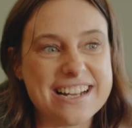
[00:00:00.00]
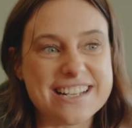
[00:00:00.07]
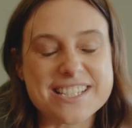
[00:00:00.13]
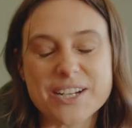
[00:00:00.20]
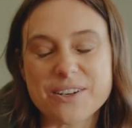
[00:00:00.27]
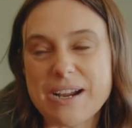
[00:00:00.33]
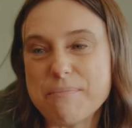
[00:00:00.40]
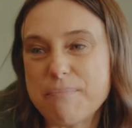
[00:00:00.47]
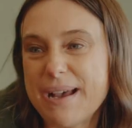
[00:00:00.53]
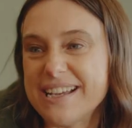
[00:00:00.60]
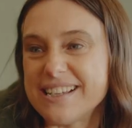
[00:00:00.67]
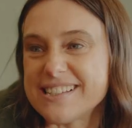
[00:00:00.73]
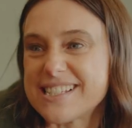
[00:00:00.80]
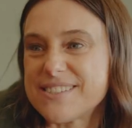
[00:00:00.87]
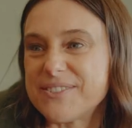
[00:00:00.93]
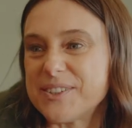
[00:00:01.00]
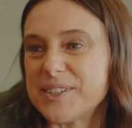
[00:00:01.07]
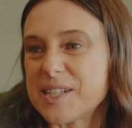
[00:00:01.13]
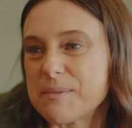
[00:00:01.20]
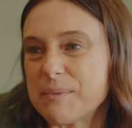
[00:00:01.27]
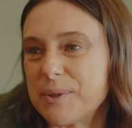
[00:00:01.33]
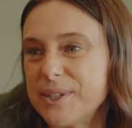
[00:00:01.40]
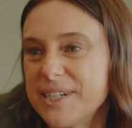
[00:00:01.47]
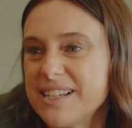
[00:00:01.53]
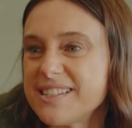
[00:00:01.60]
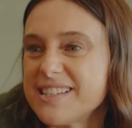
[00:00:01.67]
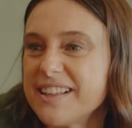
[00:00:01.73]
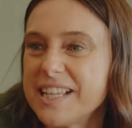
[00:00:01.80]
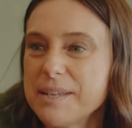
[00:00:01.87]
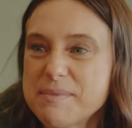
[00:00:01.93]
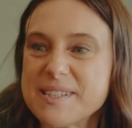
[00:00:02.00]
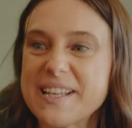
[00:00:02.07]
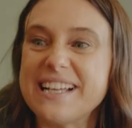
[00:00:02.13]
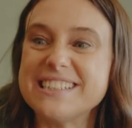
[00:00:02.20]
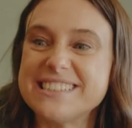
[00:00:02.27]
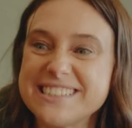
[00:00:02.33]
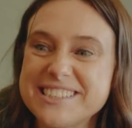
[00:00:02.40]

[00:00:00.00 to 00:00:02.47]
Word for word: and it's a great base for exploring South Gippsland.